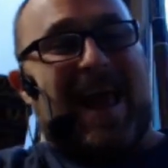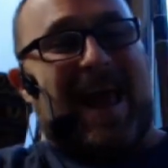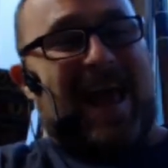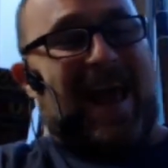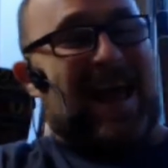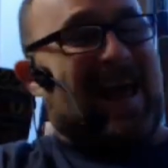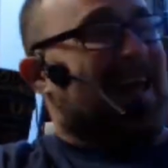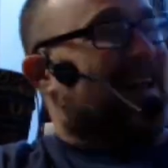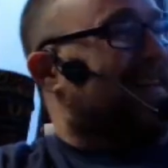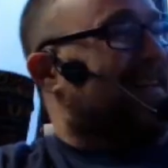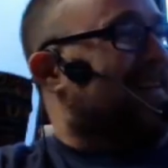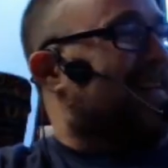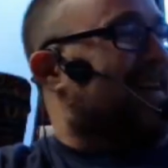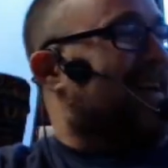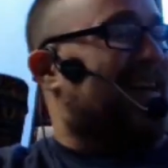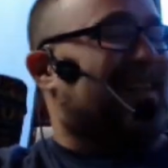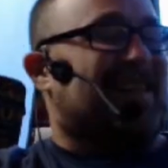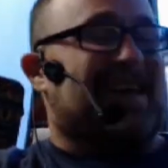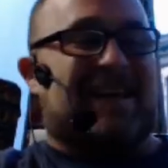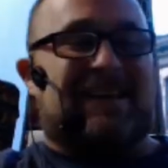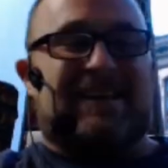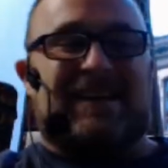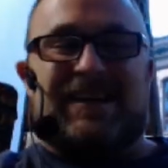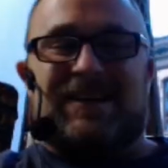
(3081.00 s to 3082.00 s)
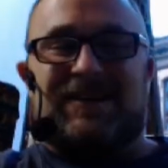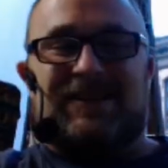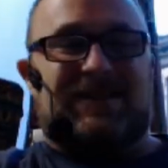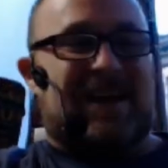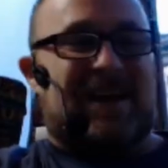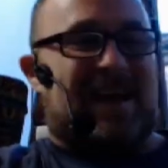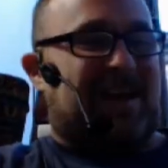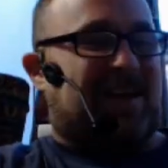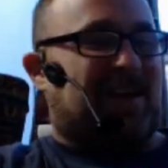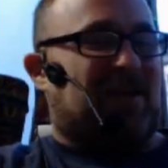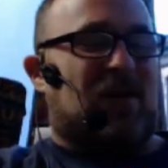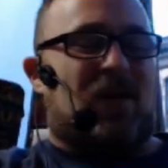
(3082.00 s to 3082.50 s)
And uh, then there's
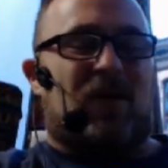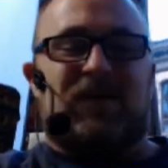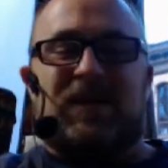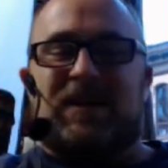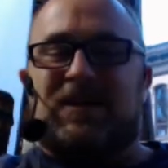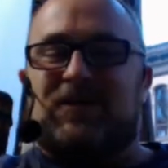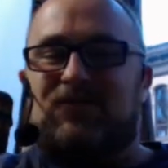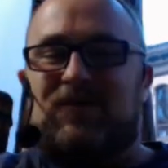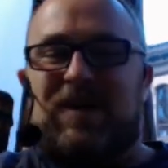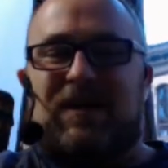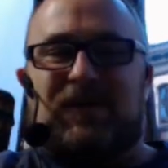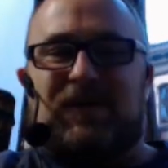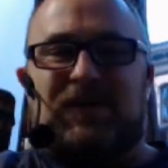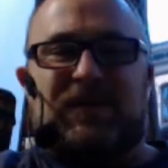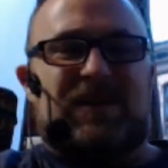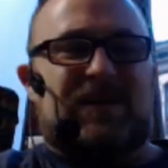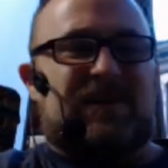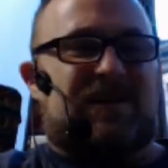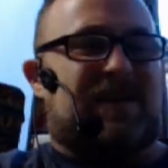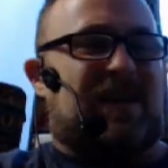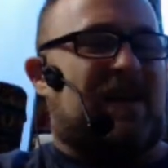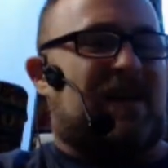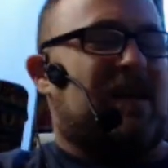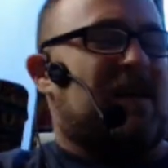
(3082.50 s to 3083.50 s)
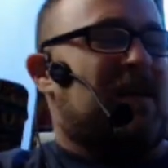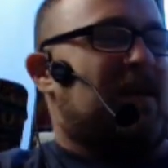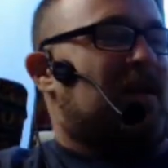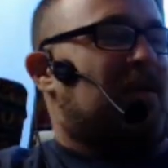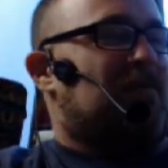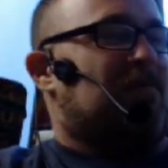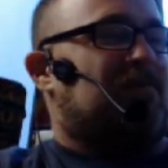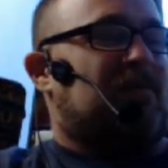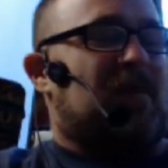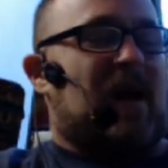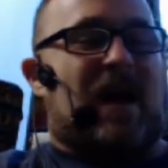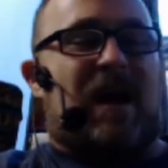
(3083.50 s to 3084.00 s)
like, you know, all these references to
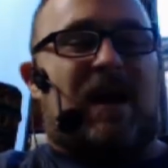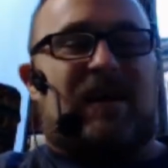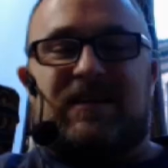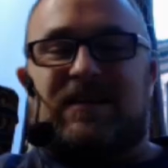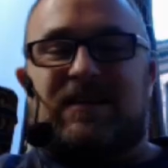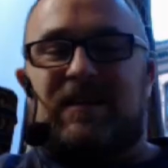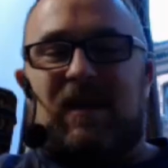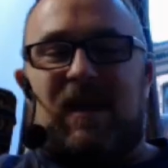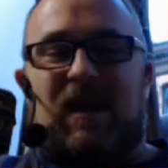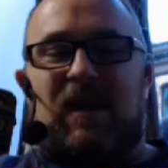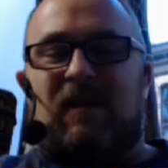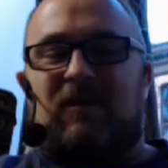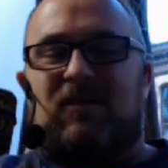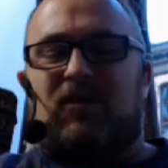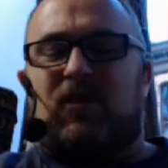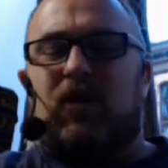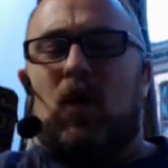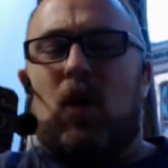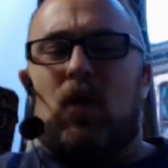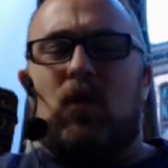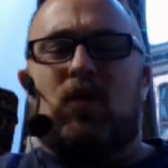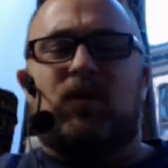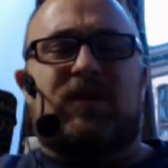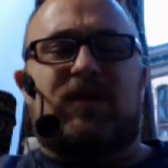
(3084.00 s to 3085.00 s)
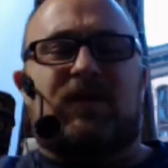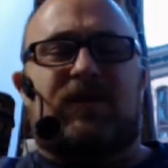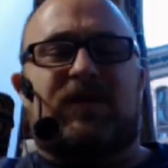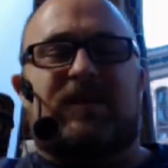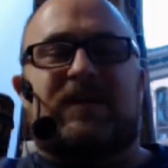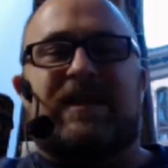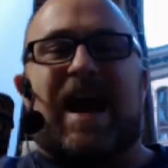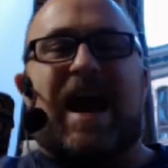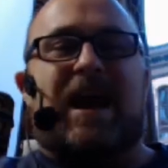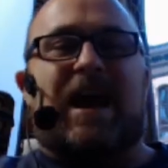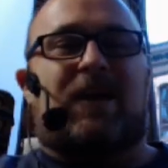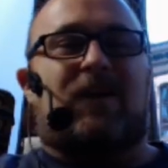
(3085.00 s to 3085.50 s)
uh, uh, clothes of
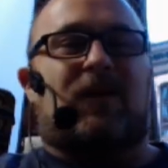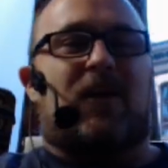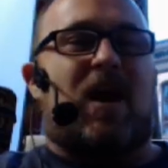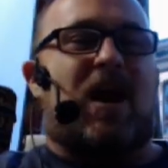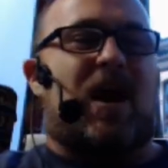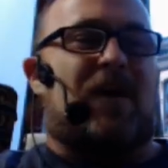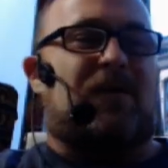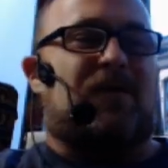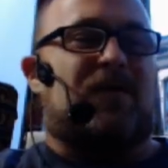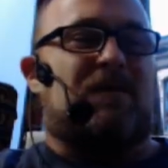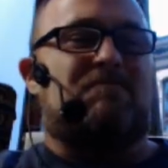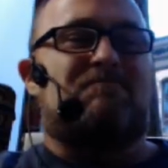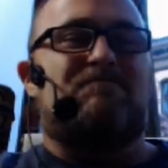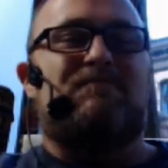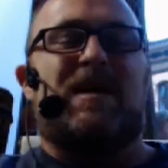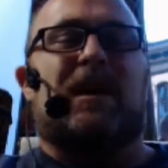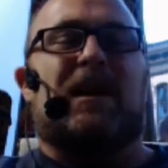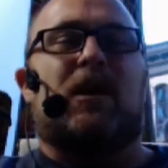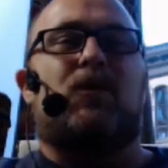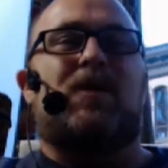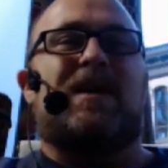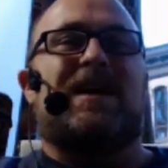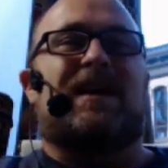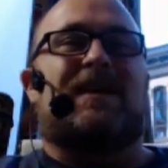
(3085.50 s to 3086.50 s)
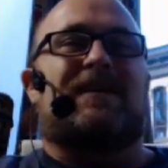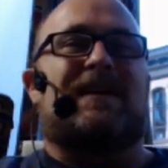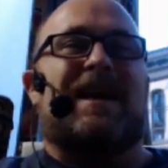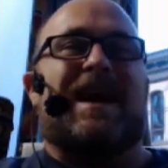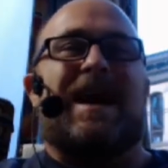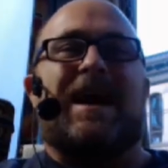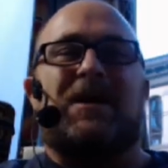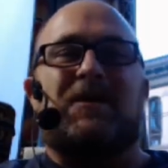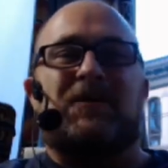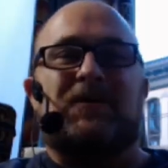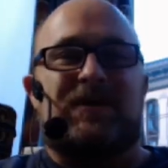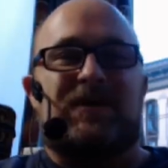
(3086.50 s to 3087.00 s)
sackcloth and billowing
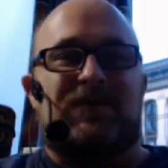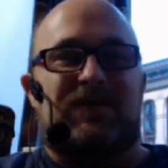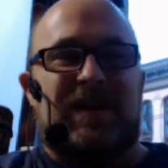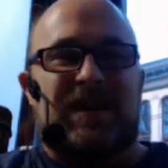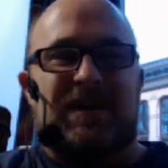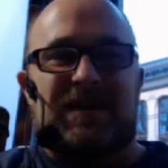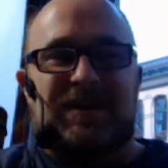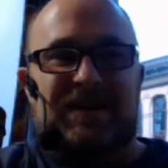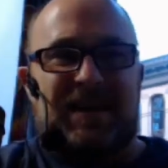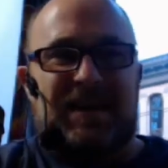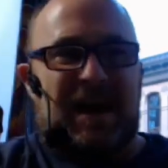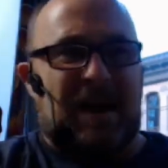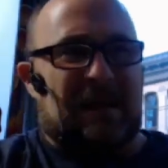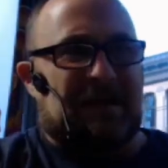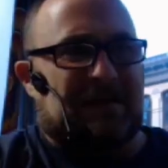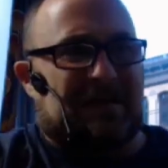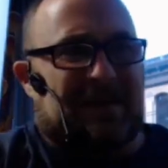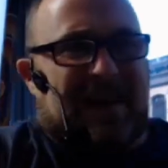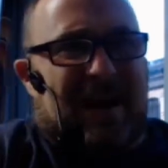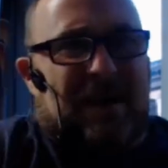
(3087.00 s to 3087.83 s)
clouds of incense.